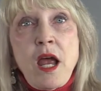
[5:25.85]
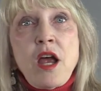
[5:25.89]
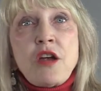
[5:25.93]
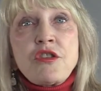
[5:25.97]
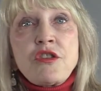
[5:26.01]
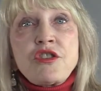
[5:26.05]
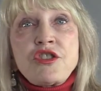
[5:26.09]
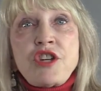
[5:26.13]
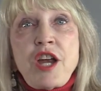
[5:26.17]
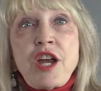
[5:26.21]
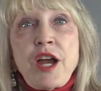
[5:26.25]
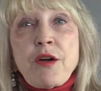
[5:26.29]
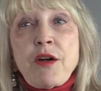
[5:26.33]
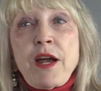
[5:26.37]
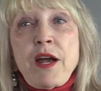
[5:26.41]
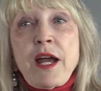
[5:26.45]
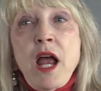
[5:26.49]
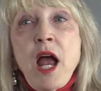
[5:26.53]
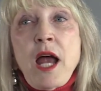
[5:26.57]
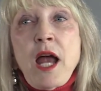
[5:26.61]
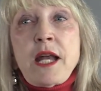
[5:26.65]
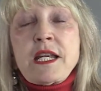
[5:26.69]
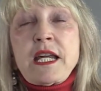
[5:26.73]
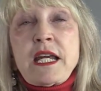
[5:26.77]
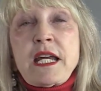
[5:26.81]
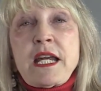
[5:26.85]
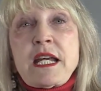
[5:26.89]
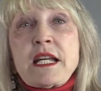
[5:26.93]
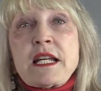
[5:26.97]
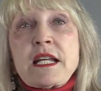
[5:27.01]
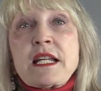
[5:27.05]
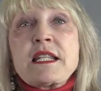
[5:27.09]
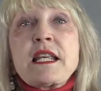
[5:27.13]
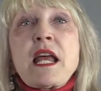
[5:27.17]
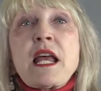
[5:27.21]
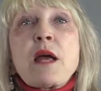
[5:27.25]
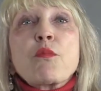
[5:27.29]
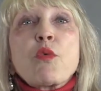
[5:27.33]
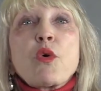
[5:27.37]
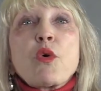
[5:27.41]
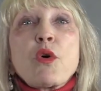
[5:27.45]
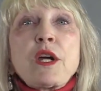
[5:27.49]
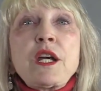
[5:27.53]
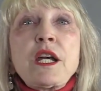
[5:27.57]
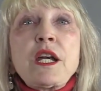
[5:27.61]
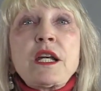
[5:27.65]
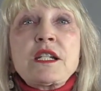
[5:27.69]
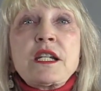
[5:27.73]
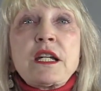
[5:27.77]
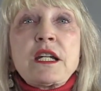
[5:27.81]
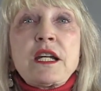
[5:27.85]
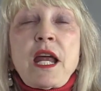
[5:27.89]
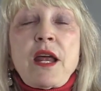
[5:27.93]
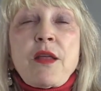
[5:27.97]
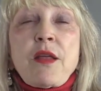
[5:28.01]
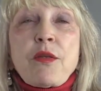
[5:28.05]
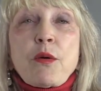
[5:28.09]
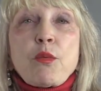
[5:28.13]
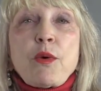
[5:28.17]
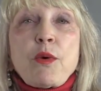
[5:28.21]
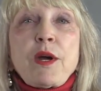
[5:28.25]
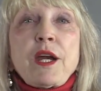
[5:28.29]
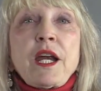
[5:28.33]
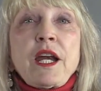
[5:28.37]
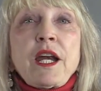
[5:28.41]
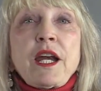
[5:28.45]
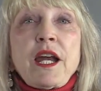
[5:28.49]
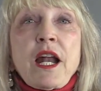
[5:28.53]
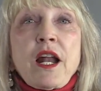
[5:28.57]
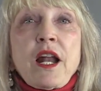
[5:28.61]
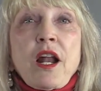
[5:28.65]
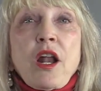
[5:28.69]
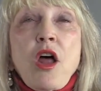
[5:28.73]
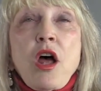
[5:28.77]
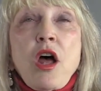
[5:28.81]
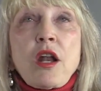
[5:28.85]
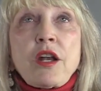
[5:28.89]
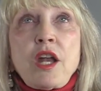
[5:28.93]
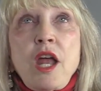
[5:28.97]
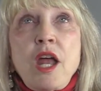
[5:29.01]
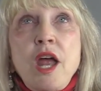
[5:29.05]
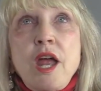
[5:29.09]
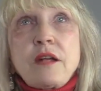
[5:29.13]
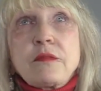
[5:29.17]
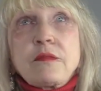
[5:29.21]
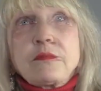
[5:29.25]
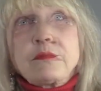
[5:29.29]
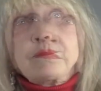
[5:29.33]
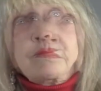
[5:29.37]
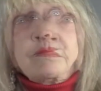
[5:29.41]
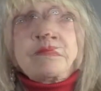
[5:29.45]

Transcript: Sharing ideas and working together, we can get a lot done.